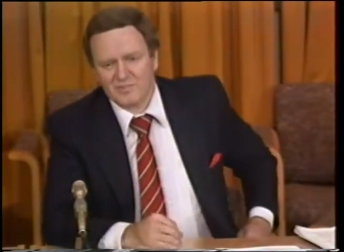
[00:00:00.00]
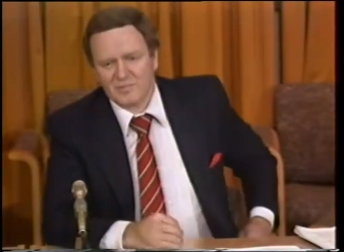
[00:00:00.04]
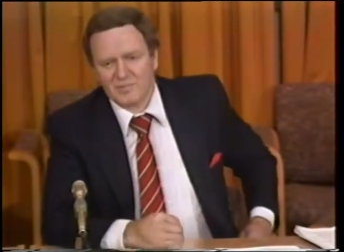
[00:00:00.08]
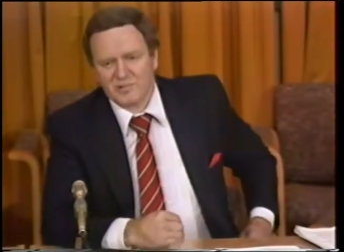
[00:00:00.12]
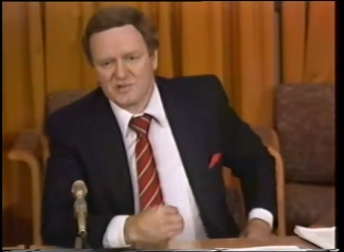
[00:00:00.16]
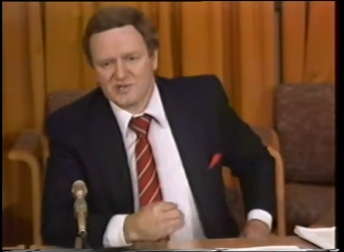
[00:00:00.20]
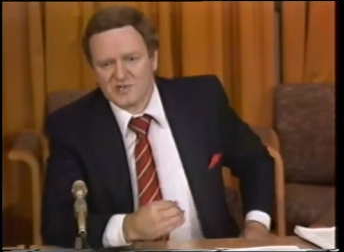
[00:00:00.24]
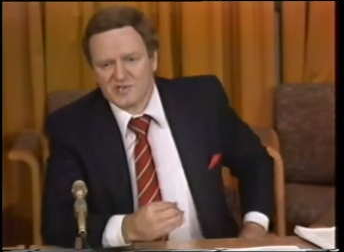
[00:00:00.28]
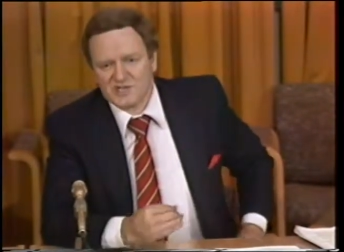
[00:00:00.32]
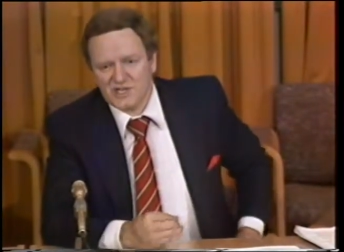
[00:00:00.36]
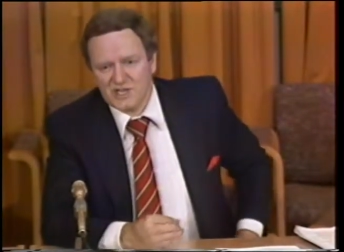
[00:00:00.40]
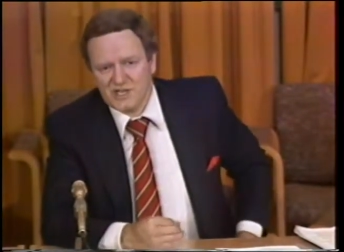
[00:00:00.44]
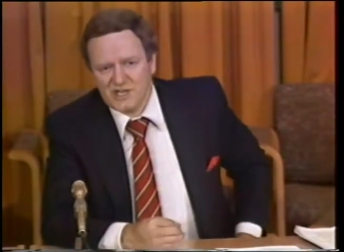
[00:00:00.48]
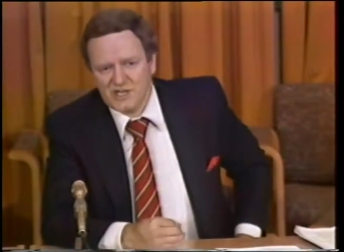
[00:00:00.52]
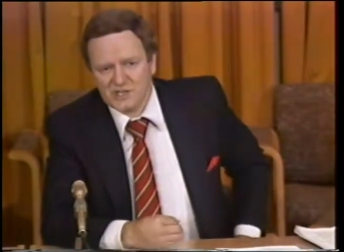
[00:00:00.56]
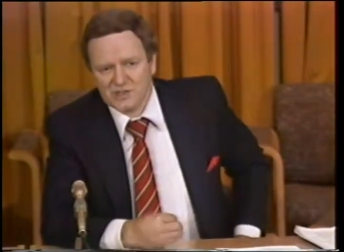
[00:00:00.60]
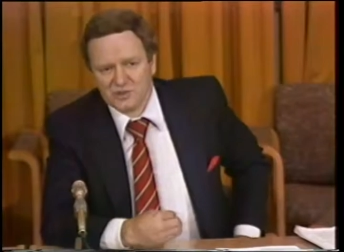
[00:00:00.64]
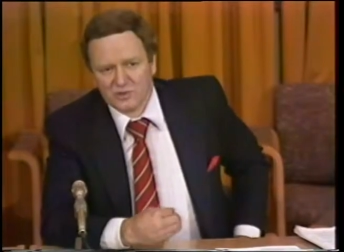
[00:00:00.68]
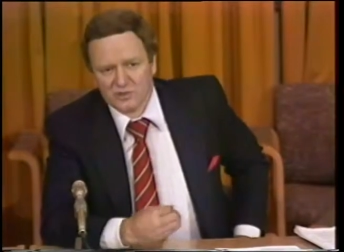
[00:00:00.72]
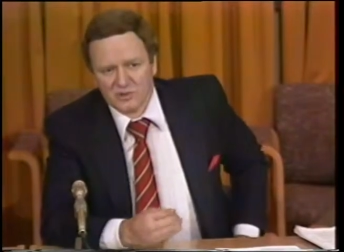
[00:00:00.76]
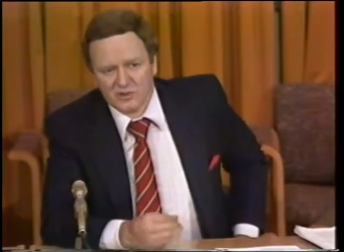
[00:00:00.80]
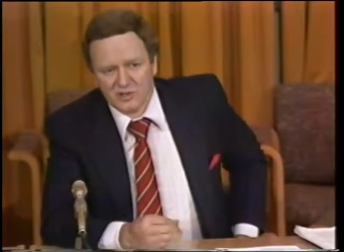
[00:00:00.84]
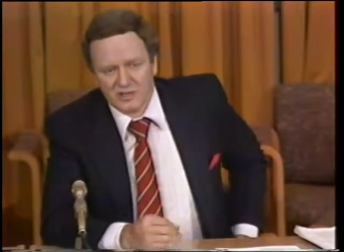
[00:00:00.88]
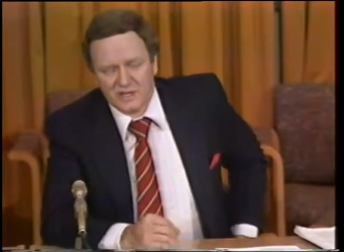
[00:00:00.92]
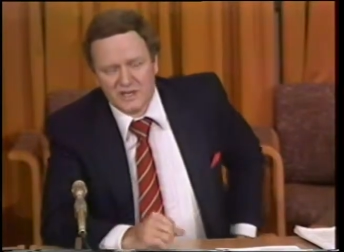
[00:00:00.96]

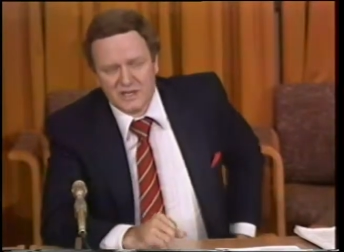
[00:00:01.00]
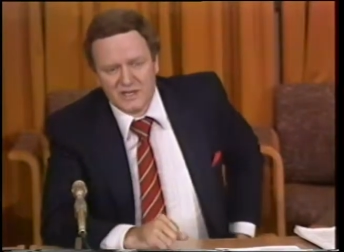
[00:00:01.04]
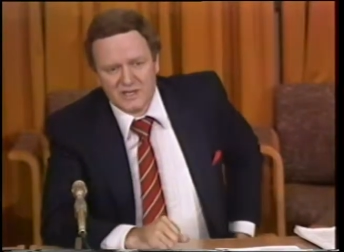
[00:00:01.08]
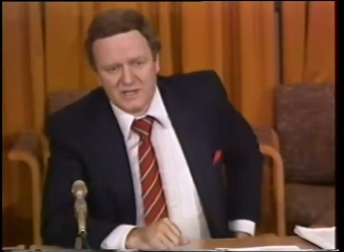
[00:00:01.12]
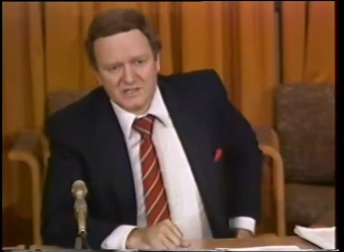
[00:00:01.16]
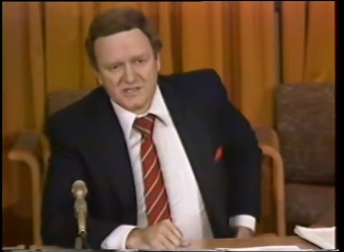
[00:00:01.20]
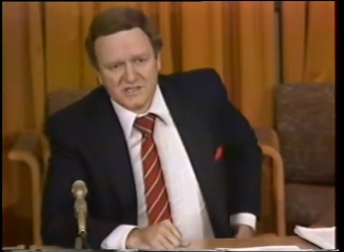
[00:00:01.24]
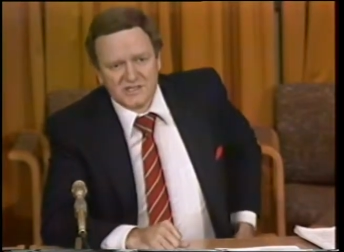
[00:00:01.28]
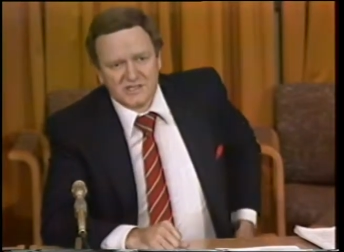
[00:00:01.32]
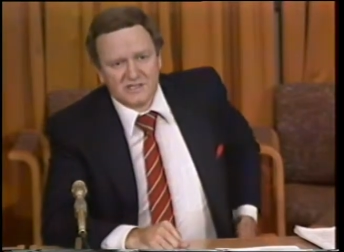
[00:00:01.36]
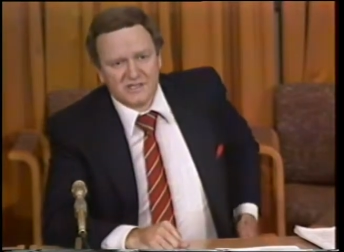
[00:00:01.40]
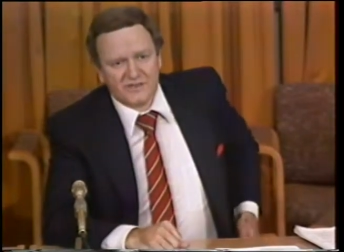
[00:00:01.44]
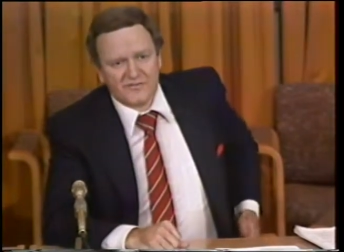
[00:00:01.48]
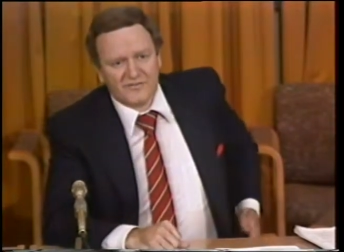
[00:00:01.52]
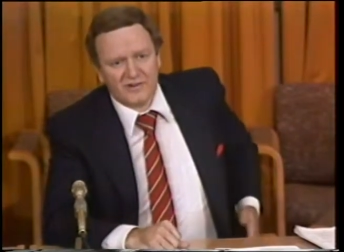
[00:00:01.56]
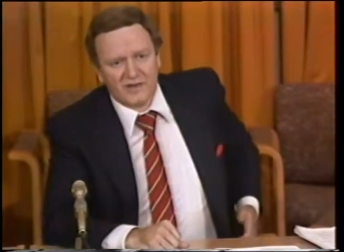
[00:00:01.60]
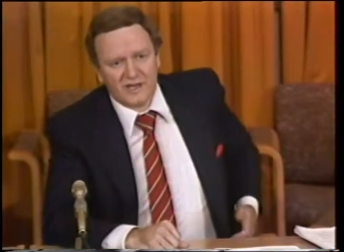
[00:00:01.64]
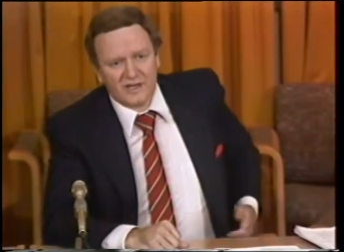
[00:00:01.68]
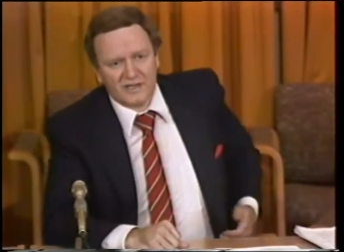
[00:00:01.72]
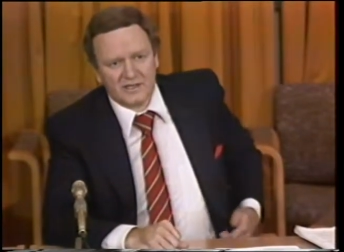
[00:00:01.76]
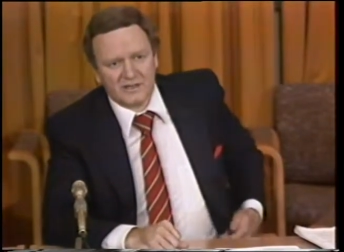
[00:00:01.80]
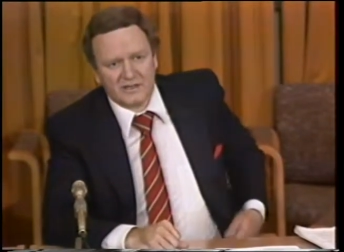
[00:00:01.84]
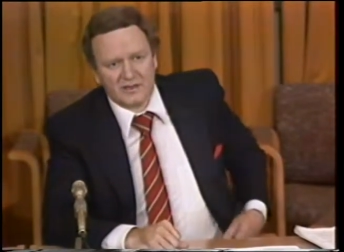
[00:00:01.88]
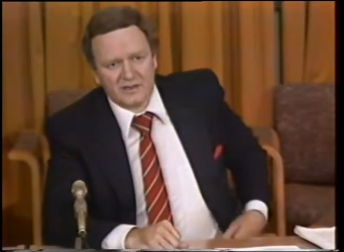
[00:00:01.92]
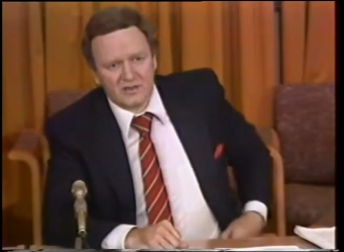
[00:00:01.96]
procedural cases, if
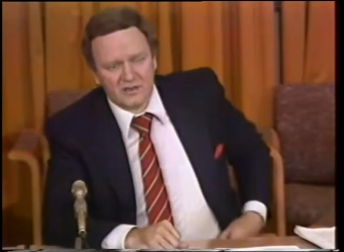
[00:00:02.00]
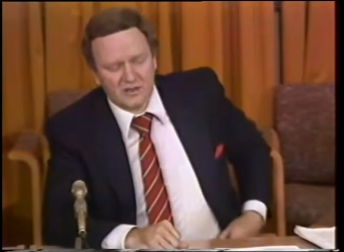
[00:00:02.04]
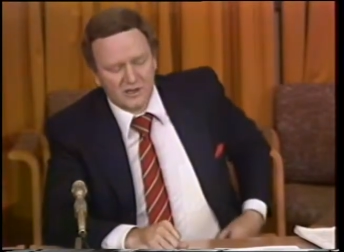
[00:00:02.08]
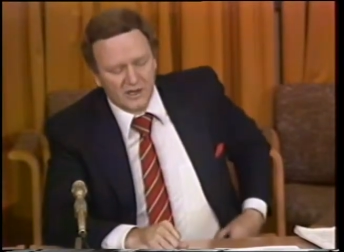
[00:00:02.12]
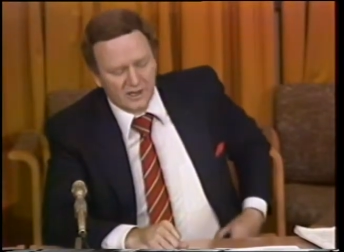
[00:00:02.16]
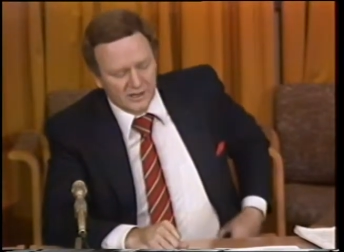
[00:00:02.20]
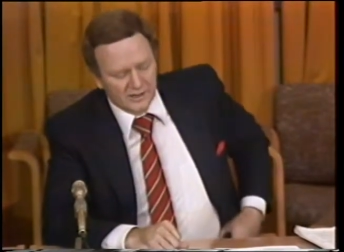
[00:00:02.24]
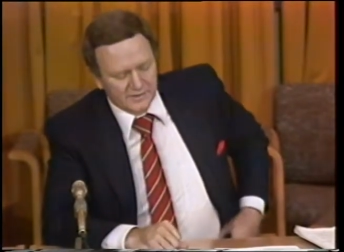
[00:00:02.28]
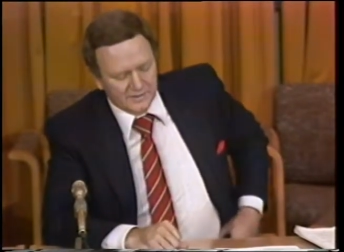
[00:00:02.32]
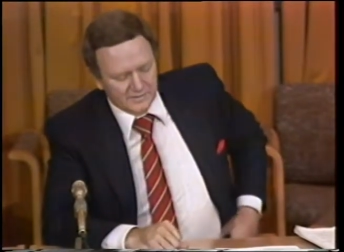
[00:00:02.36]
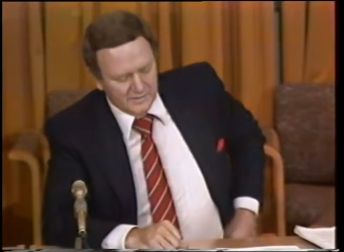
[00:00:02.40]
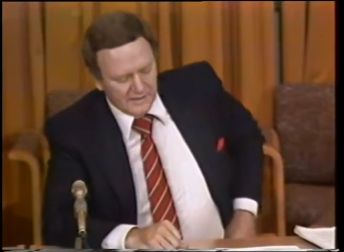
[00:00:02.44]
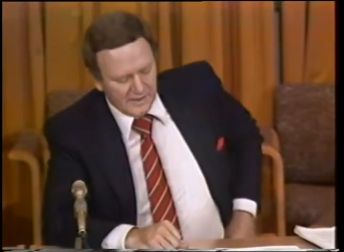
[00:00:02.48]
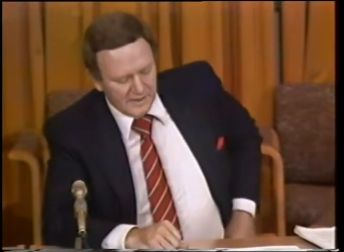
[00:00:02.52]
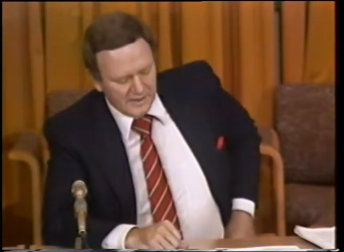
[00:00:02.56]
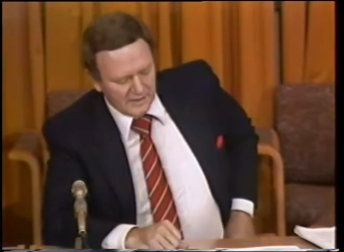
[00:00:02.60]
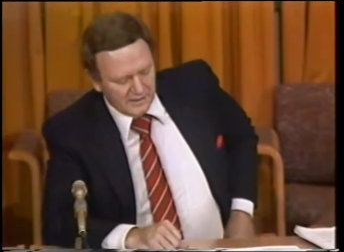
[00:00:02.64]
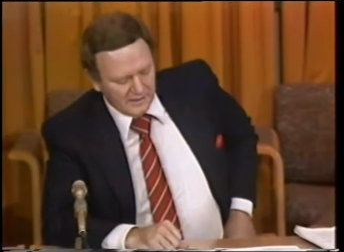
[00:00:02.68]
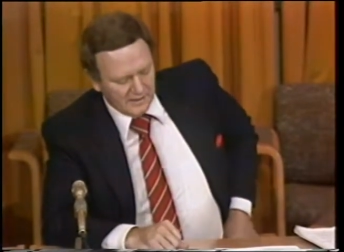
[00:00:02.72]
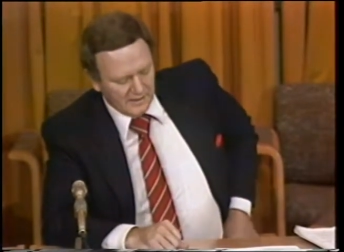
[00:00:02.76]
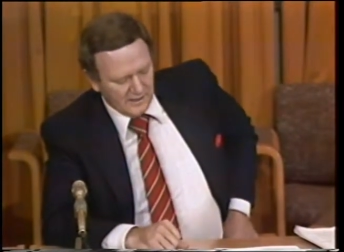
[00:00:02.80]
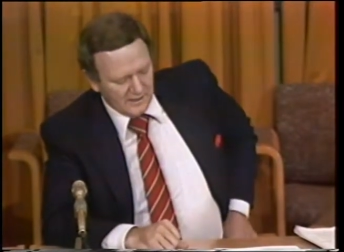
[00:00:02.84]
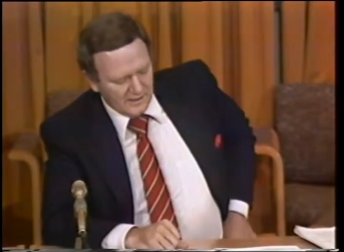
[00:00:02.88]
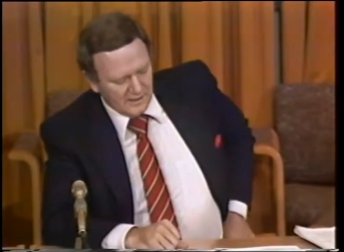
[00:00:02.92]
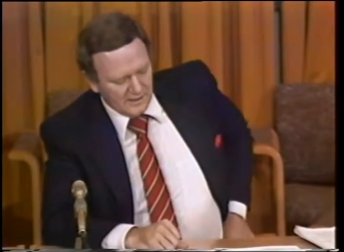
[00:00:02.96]
I can call it
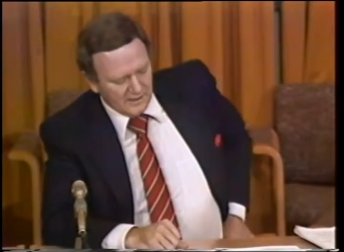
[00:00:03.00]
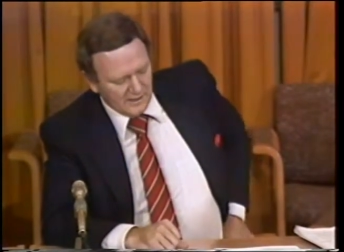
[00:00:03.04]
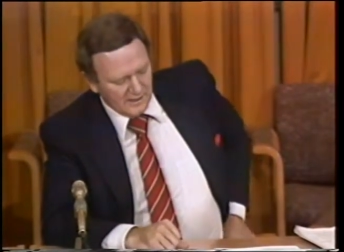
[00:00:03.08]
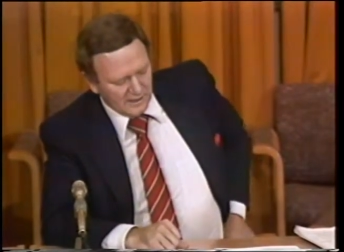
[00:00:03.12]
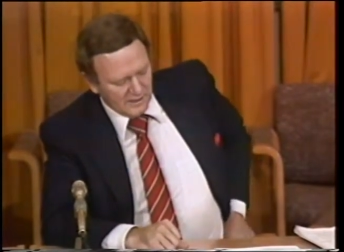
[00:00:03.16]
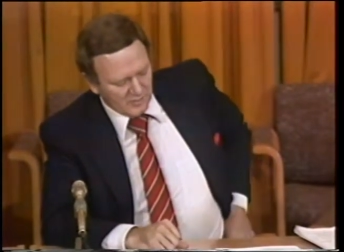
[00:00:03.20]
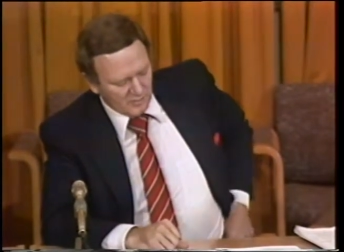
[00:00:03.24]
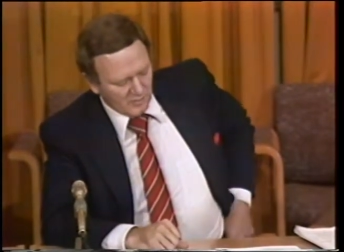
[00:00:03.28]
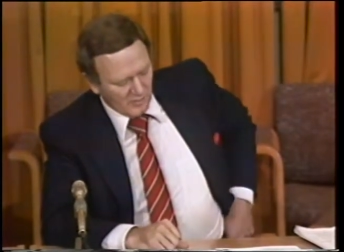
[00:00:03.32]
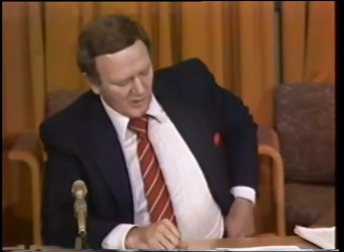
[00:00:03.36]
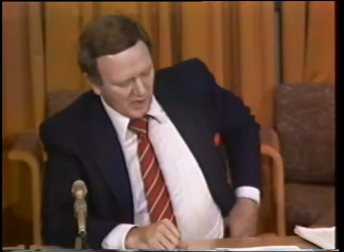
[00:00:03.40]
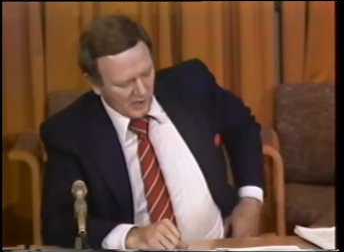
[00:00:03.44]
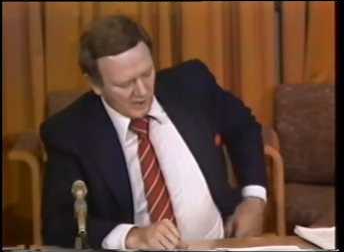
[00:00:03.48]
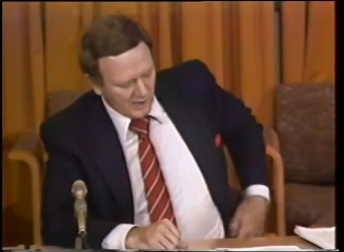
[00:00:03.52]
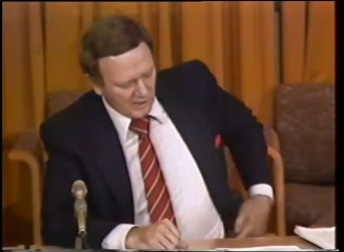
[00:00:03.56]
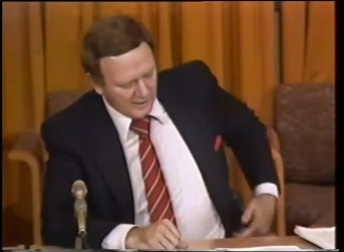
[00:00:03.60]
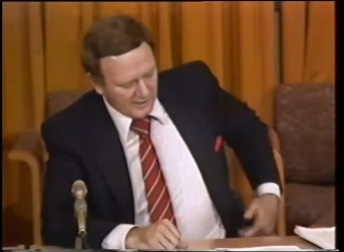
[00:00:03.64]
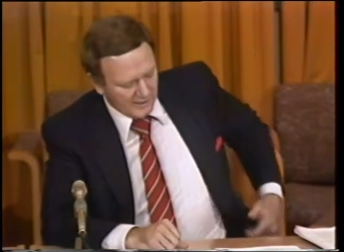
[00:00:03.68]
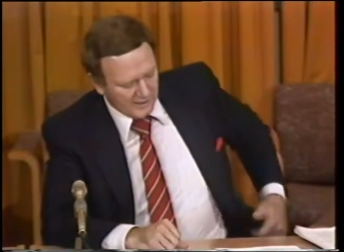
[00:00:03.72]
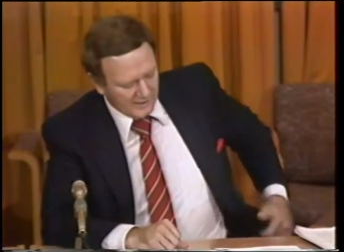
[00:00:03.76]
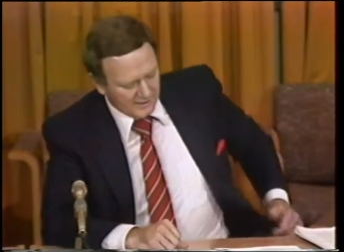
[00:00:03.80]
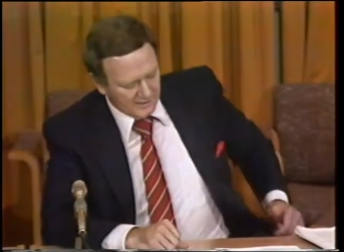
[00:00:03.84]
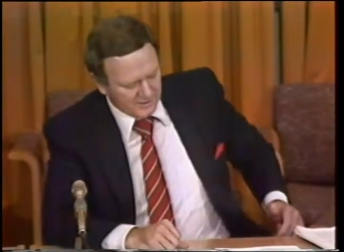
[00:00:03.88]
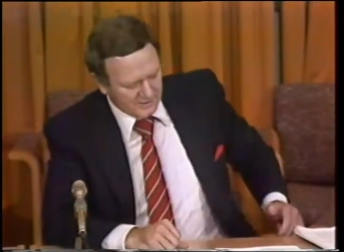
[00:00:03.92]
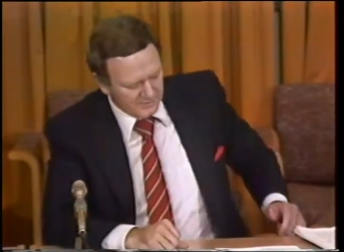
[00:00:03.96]
that, in
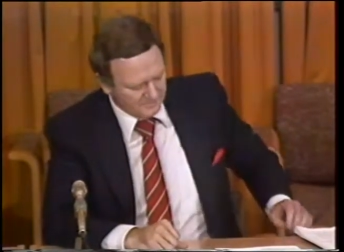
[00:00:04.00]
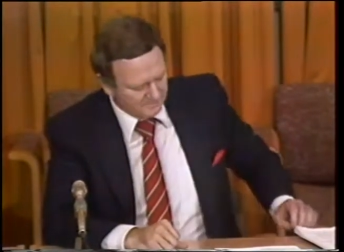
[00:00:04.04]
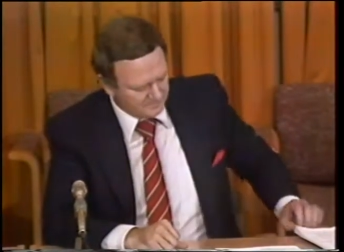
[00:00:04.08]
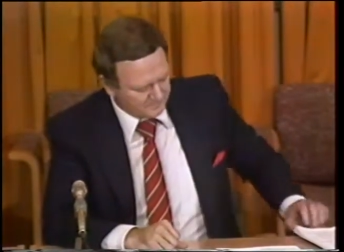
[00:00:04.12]
mind.